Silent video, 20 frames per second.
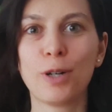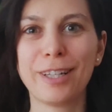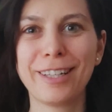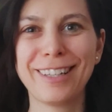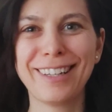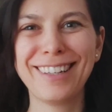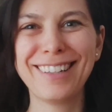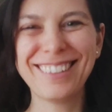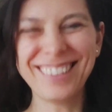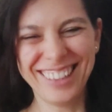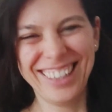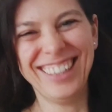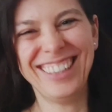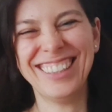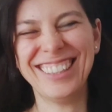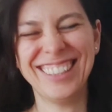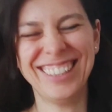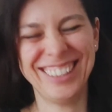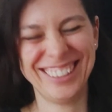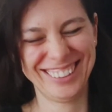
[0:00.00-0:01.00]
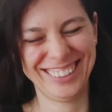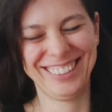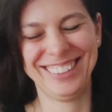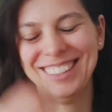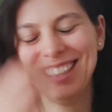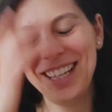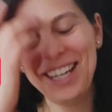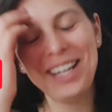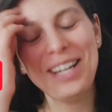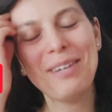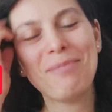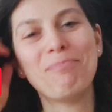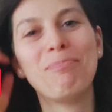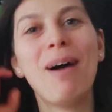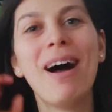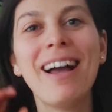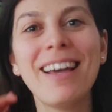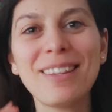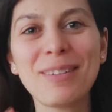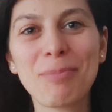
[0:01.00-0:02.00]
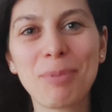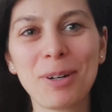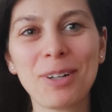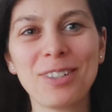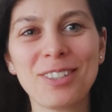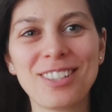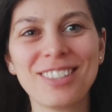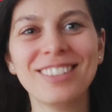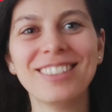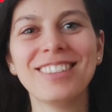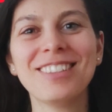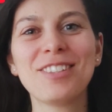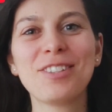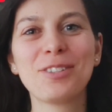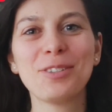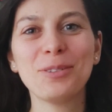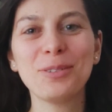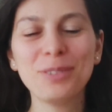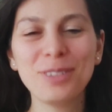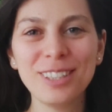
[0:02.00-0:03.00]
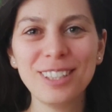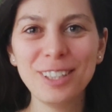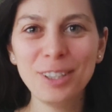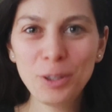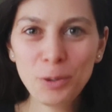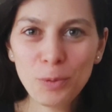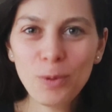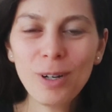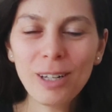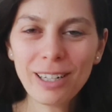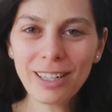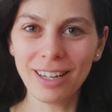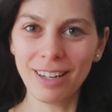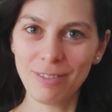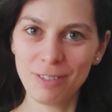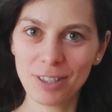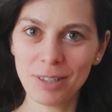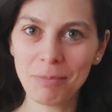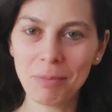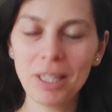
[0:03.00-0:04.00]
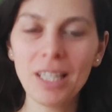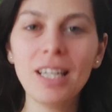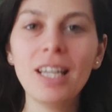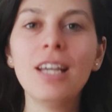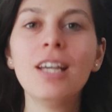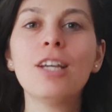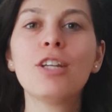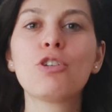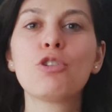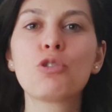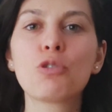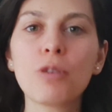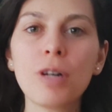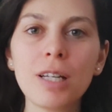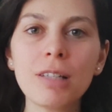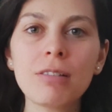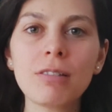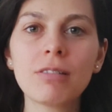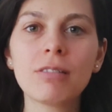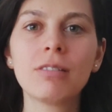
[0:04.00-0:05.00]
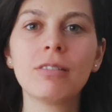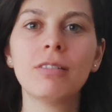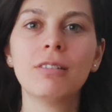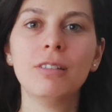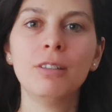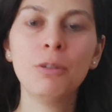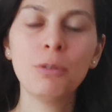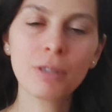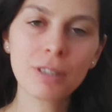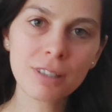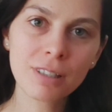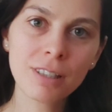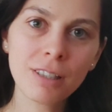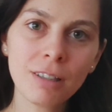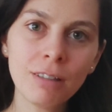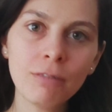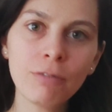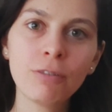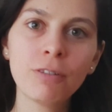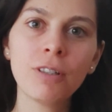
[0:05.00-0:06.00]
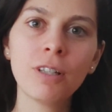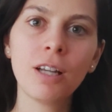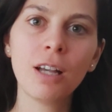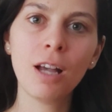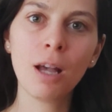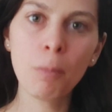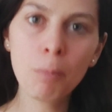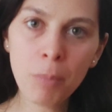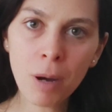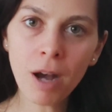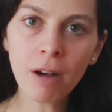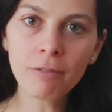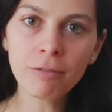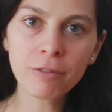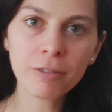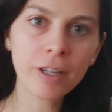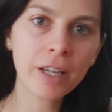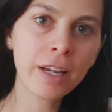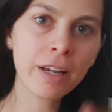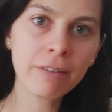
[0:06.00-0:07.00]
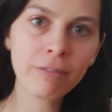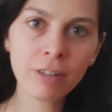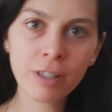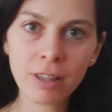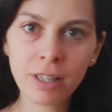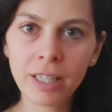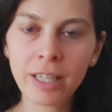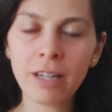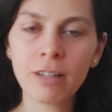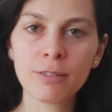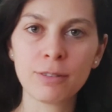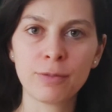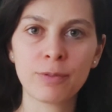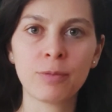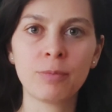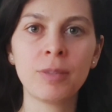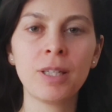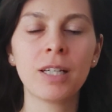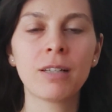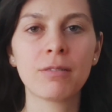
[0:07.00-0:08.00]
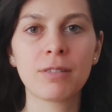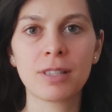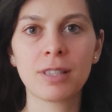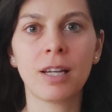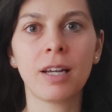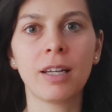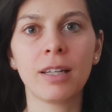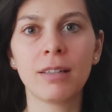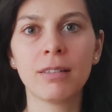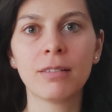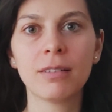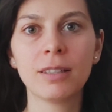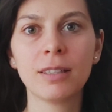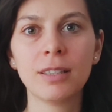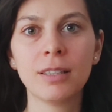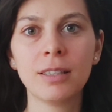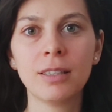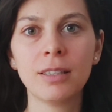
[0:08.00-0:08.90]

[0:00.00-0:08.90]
fornicated by the person. So you want to have something. Trust yourself above everything else from the outside.